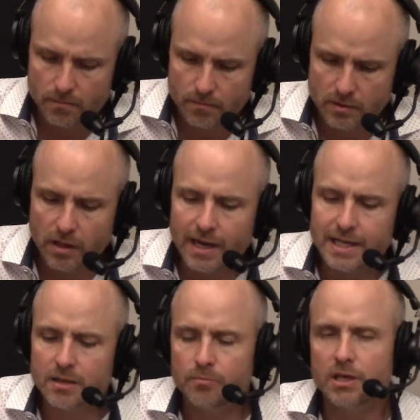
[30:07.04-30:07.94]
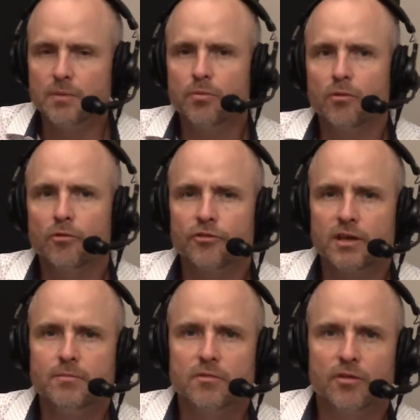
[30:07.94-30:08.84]
lighting people
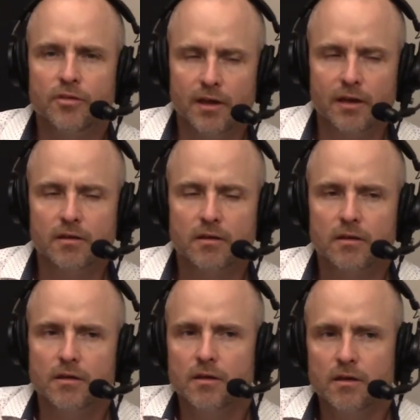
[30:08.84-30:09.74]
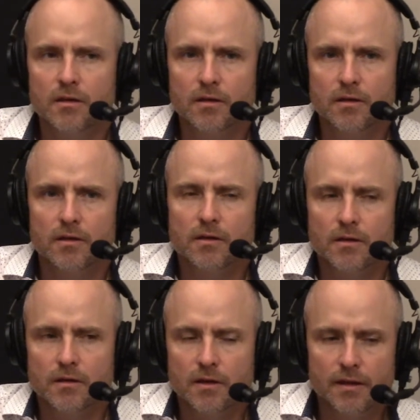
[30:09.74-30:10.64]
seem to think
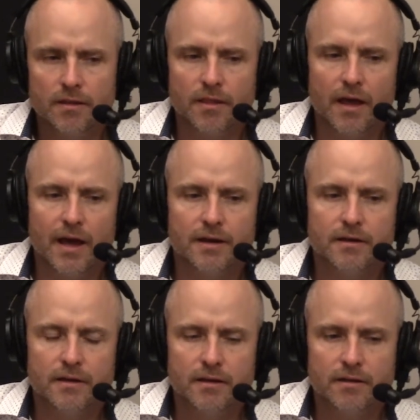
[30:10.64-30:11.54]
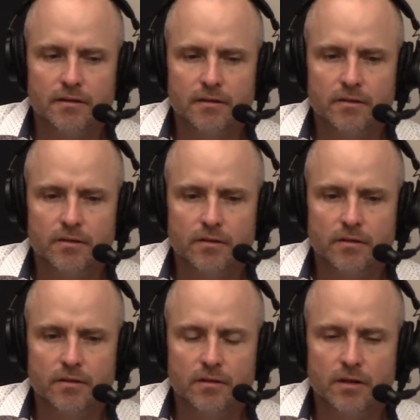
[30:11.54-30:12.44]
that
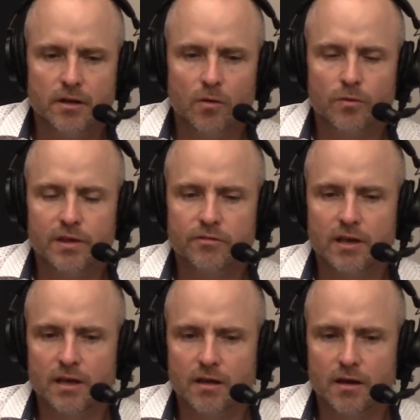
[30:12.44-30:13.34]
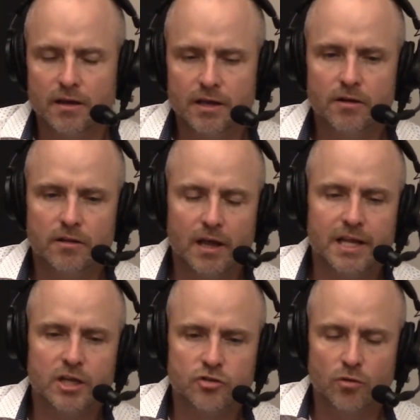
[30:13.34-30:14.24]
they say
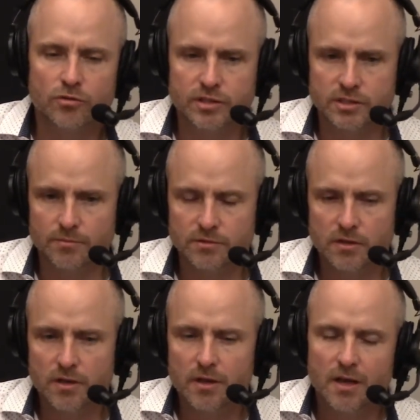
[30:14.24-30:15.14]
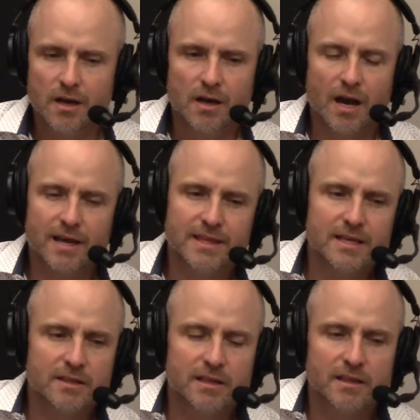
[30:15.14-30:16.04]
lighting control systems. I
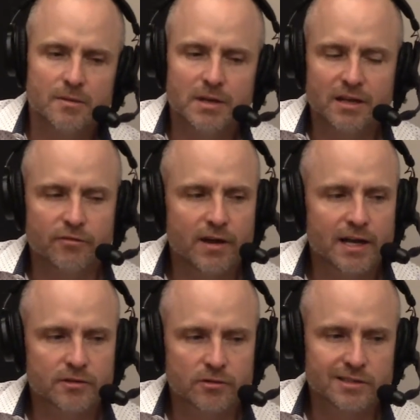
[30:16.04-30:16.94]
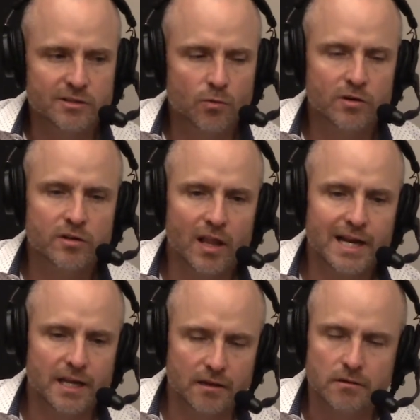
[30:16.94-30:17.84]
think the limiting factor is the word
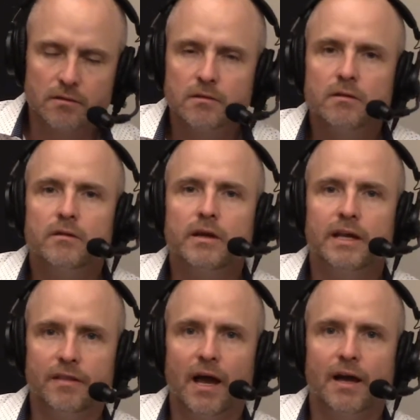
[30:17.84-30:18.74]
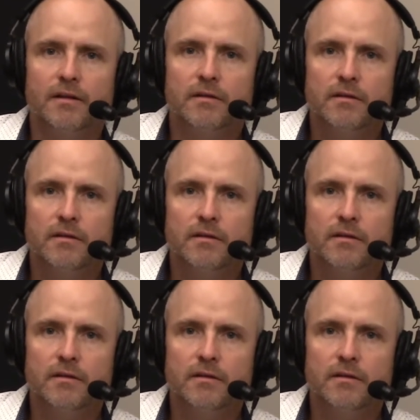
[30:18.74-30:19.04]
lighting in that.